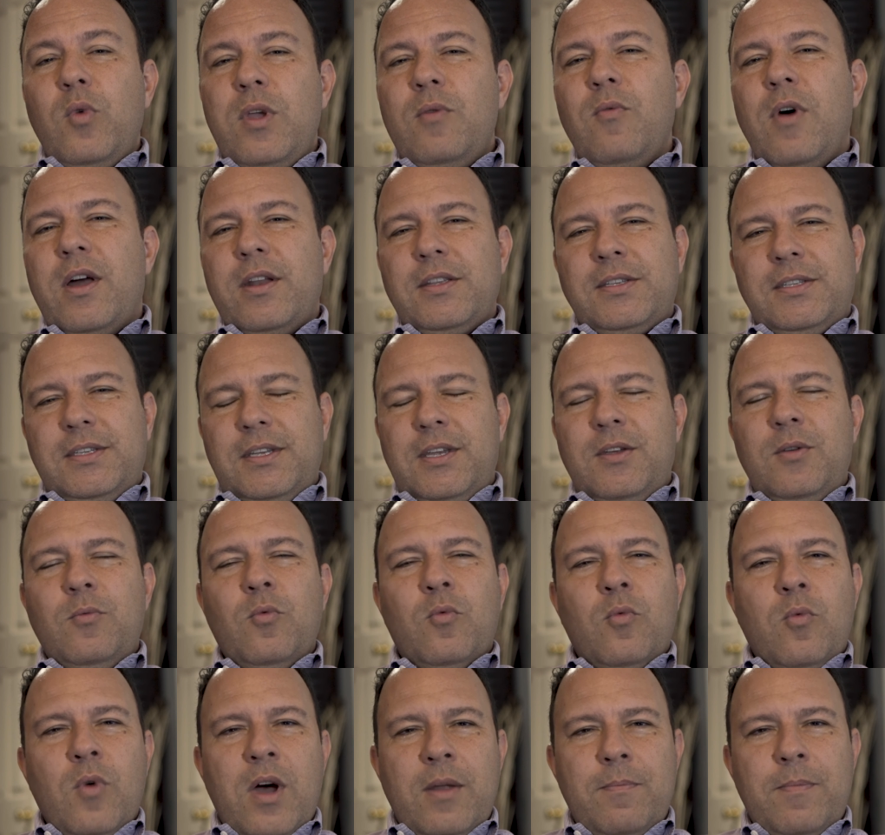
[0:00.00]
We want to see
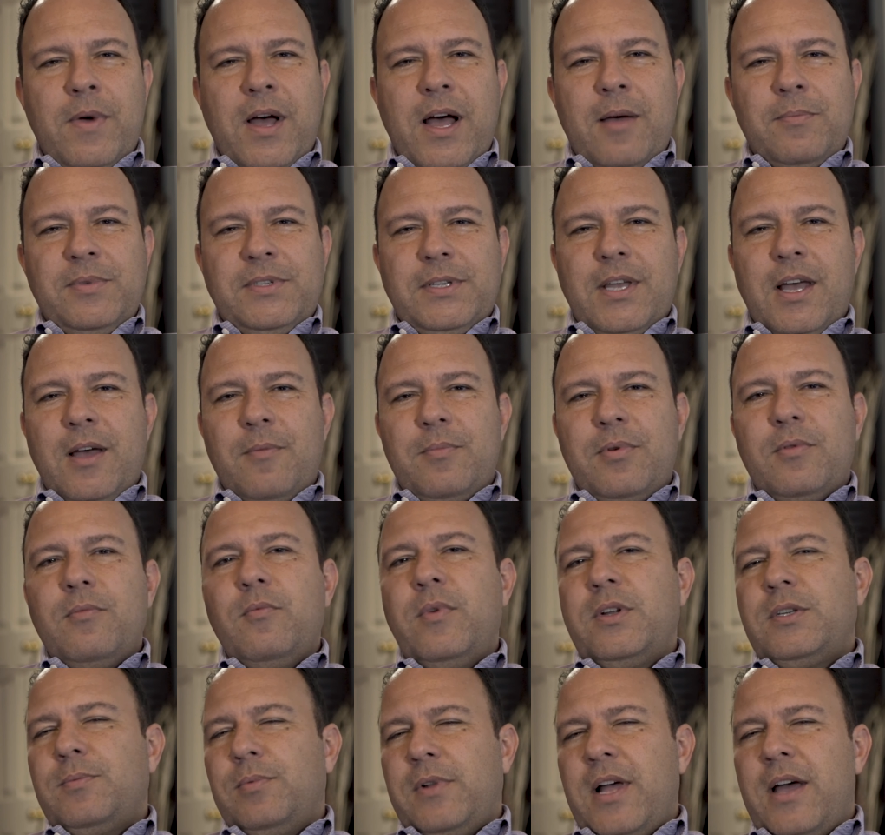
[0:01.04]
what pops up,
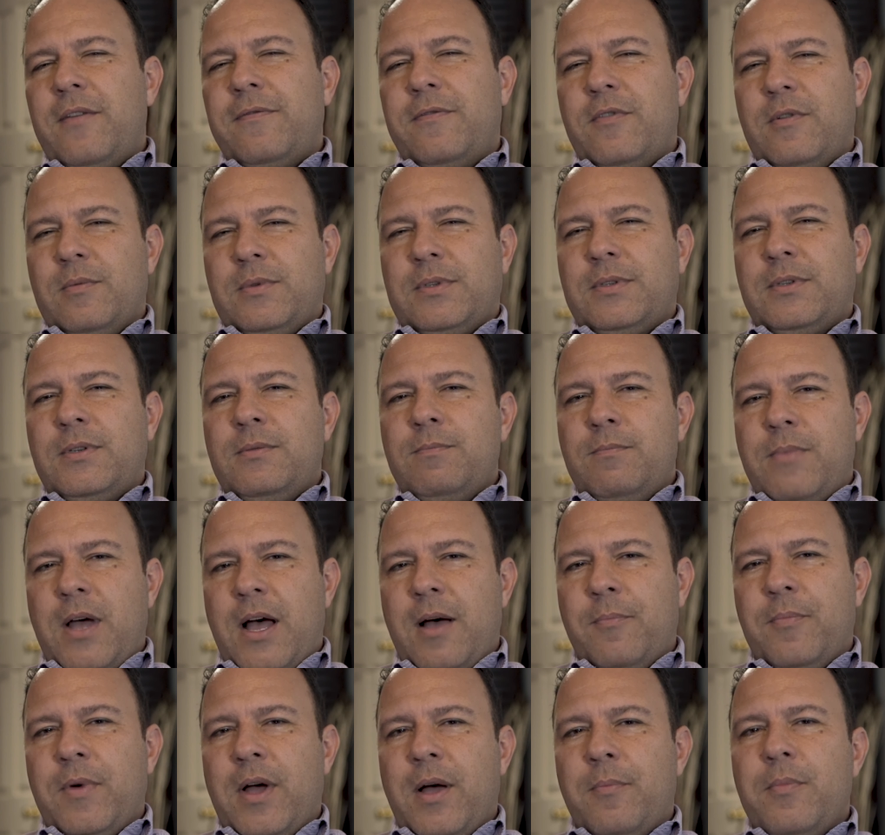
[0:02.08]
which platforms
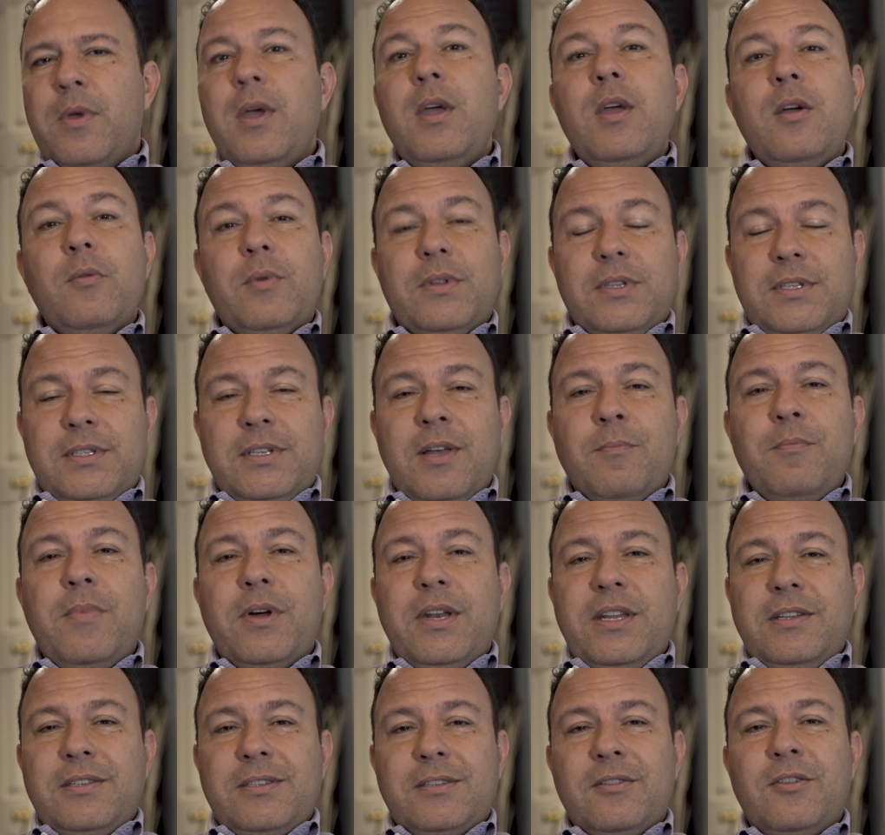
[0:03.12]
pop up when
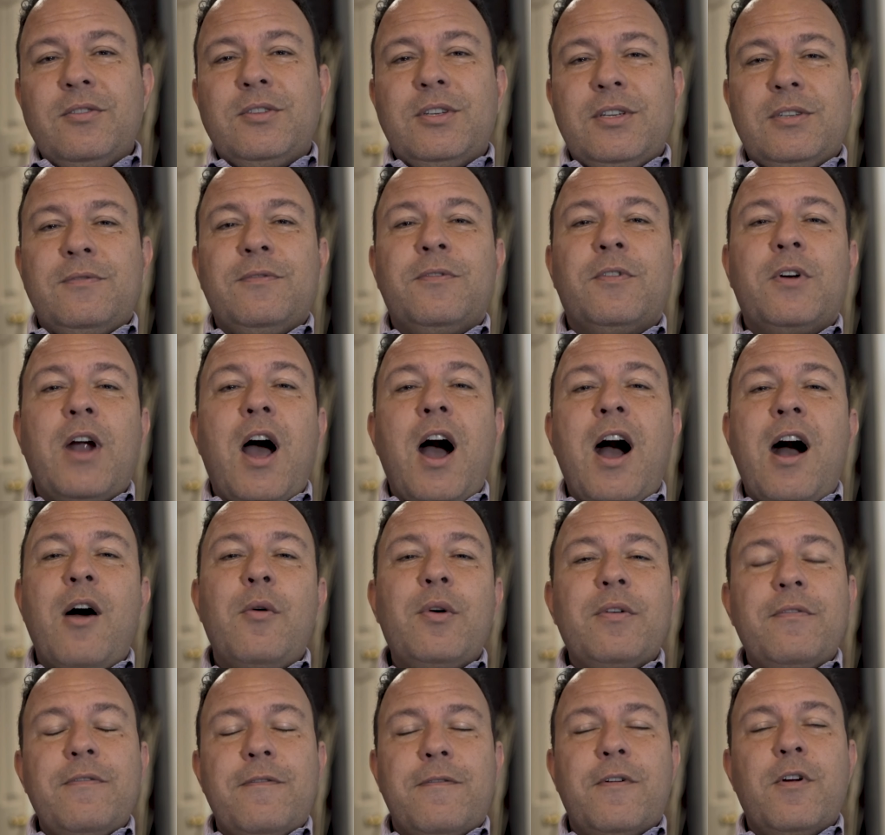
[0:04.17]
somebody searches for
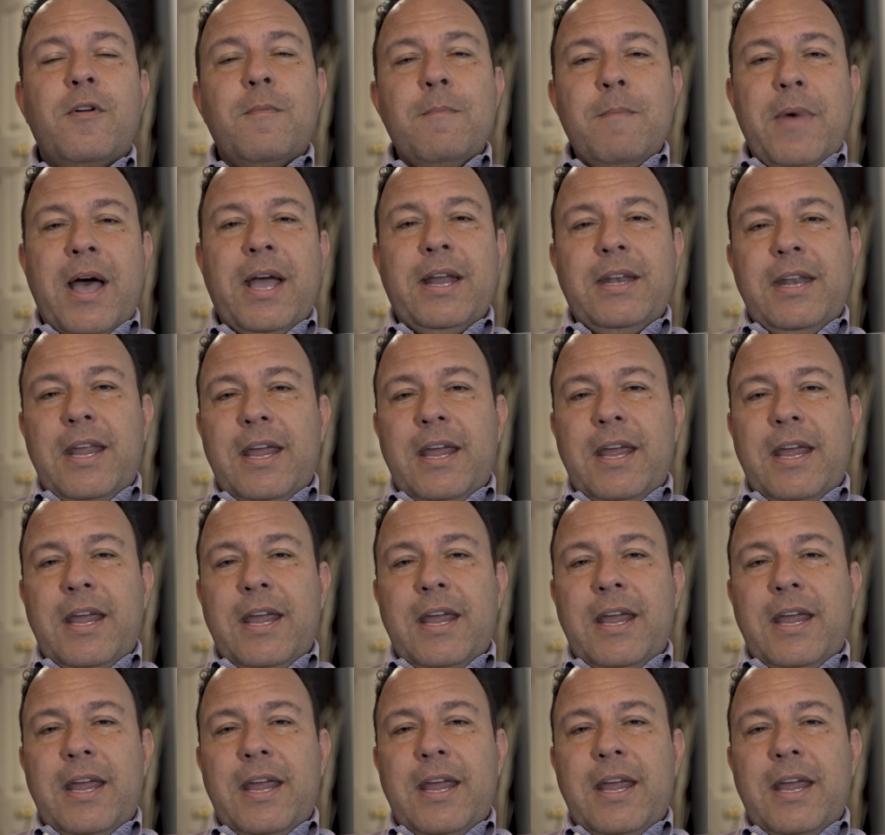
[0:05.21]
our firm by